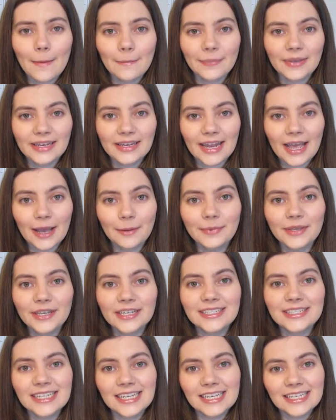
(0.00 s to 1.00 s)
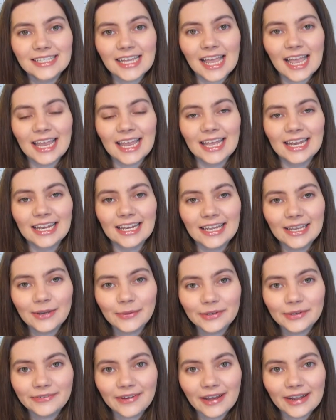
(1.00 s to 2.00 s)
But now, because it is a
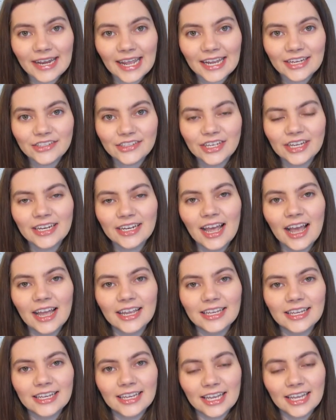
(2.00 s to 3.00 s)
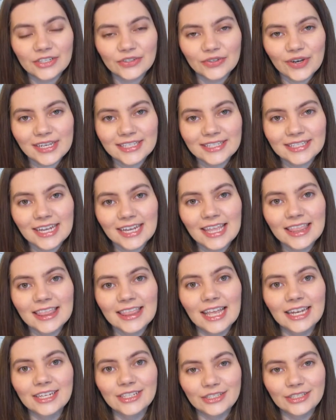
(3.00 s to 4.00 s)
liquid foundation, I can get dressed
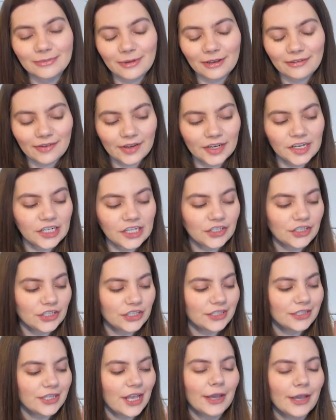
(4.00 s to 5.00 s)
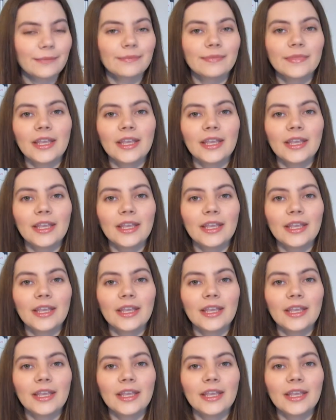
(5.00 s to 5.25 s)
and then do my foundation. So